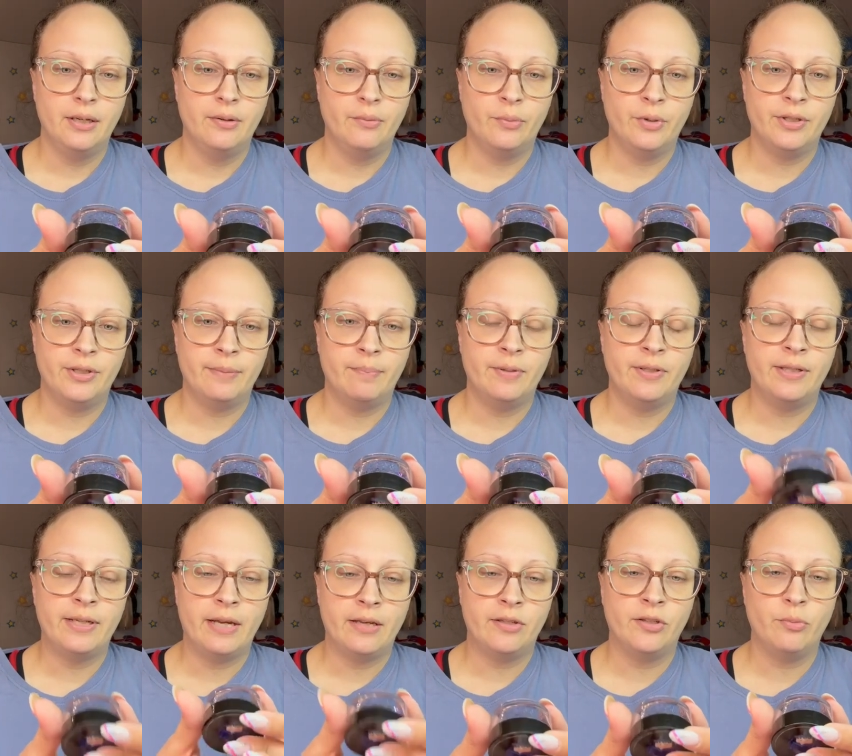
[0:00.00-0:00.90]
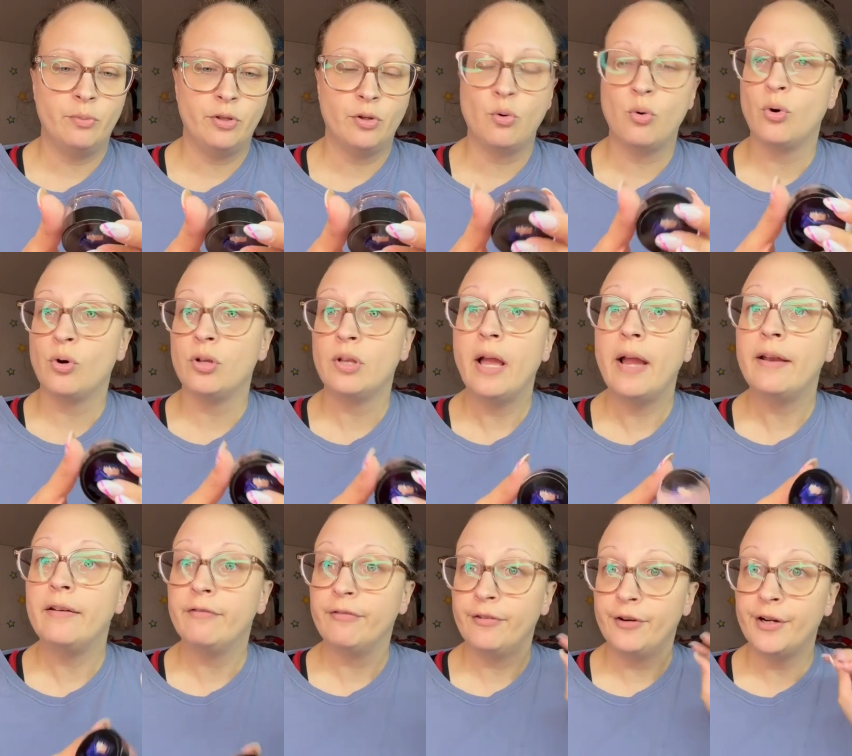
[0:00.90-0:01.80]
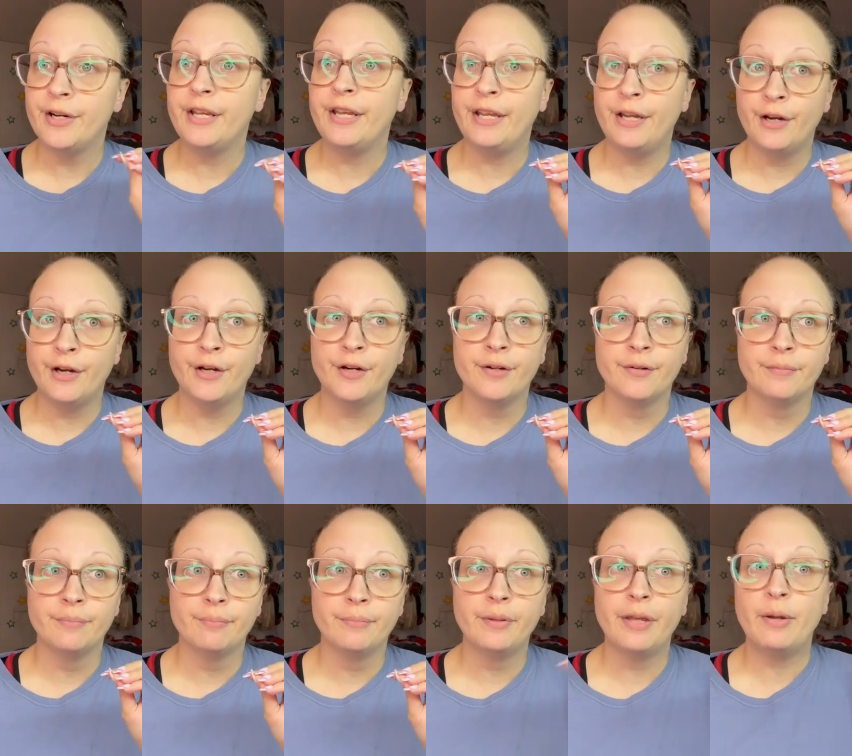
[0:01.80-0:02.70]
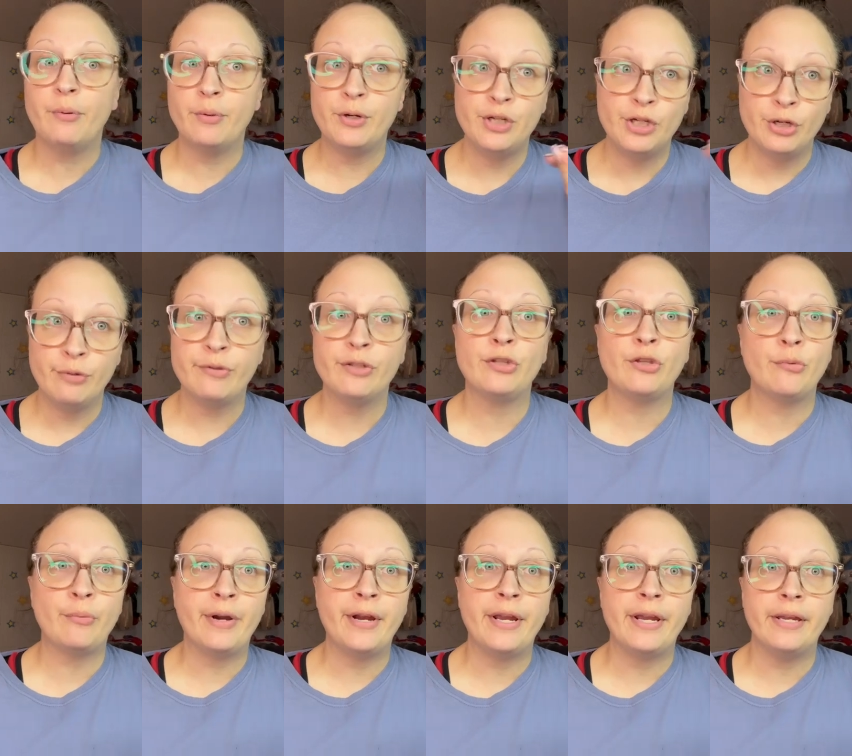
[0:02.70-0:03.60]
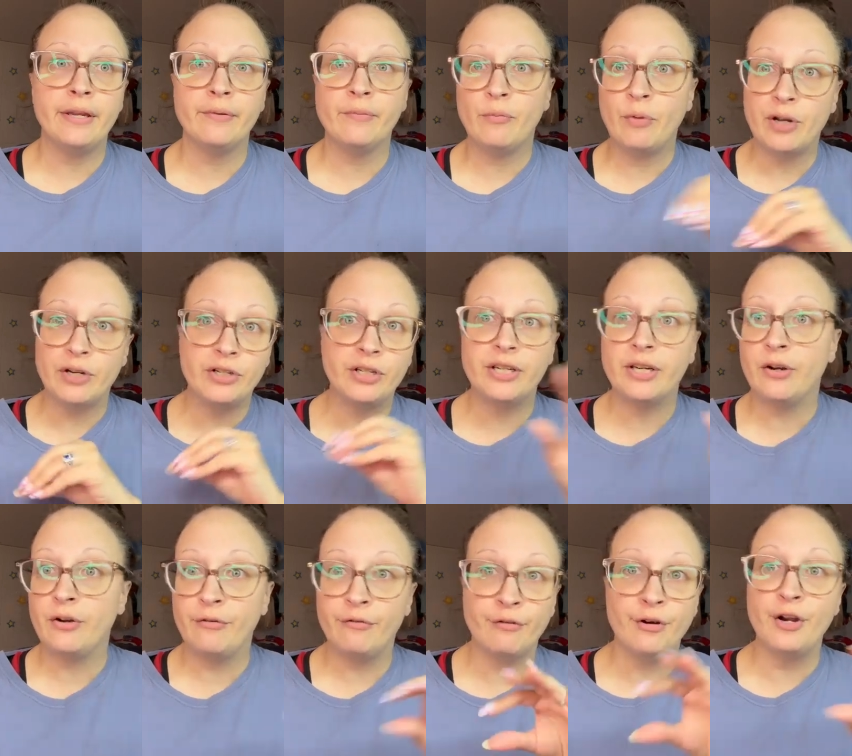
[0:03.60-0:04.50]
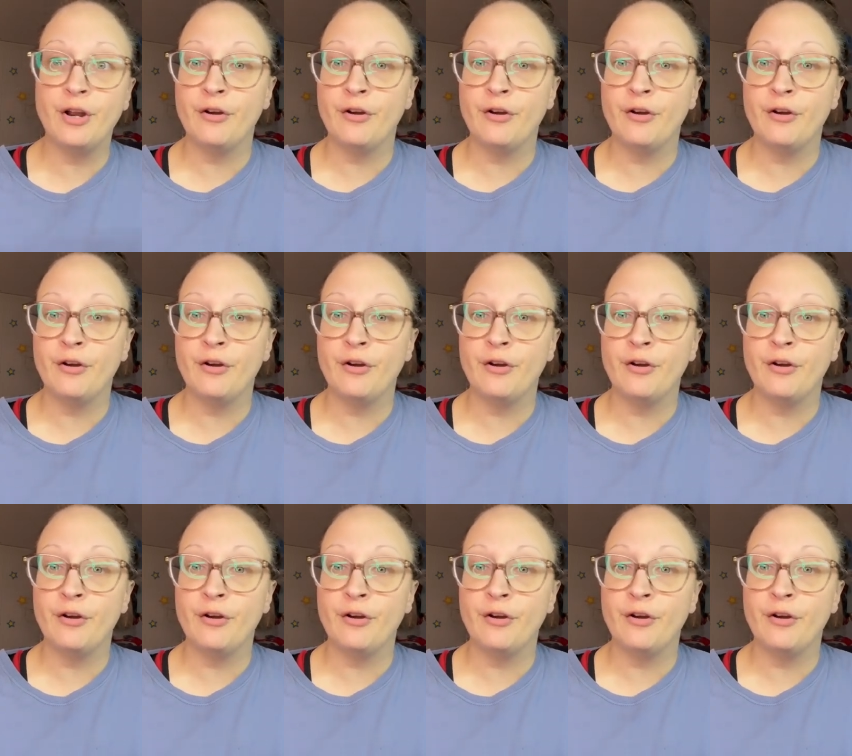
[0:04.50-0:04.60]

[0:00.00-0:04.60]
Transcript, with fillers: was obsessed with Coraline for a year, like when she was three, watched it over and